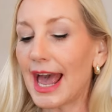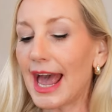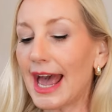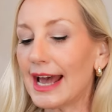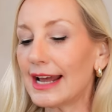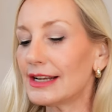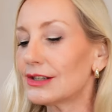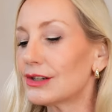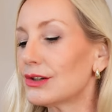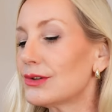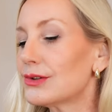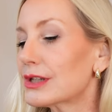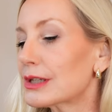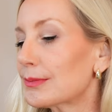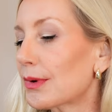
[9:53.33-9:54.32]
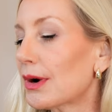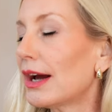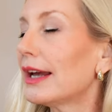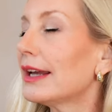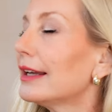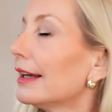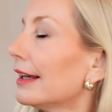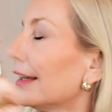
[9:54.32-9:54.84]
And you
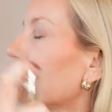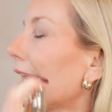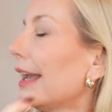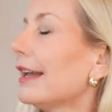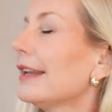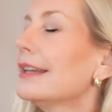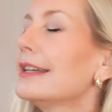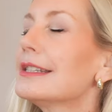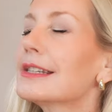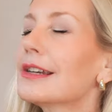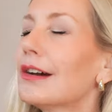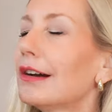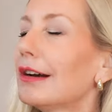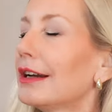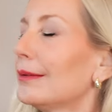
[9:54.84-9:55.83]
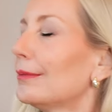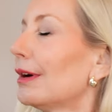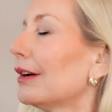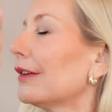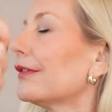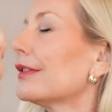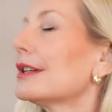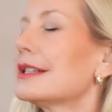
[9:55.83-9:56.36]
spray any time
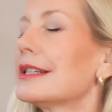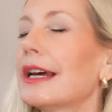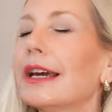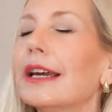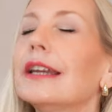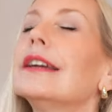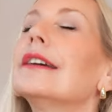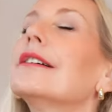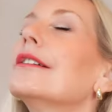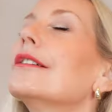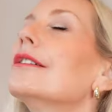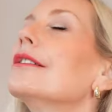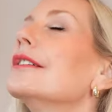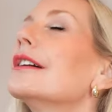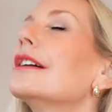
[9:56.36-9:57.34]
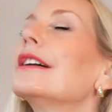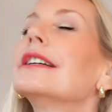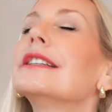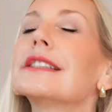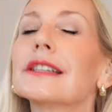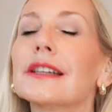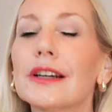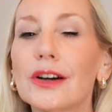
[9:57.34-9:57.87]
of the day or
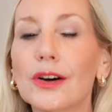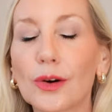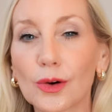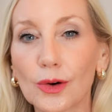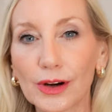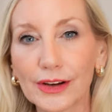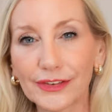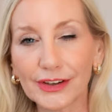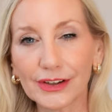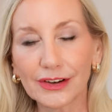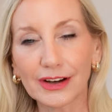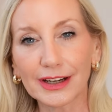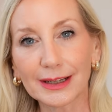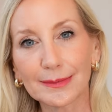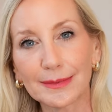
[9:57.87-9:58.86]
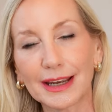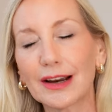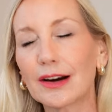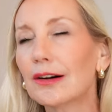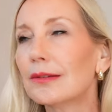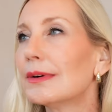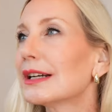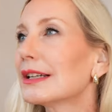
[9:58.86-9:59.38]
night Or if you're like me,
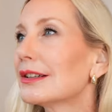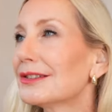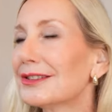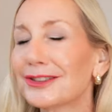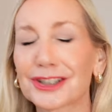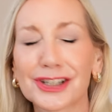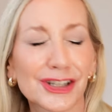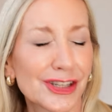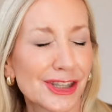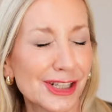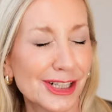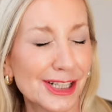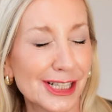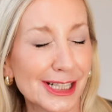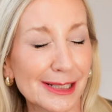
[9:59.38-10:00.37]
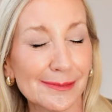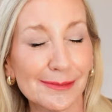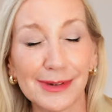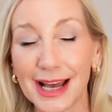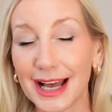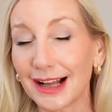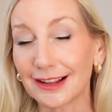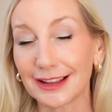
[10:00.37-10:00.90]
oh my gosh, the
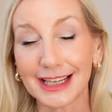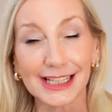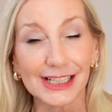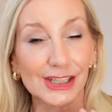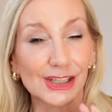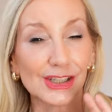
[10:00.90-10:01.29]
smell, it's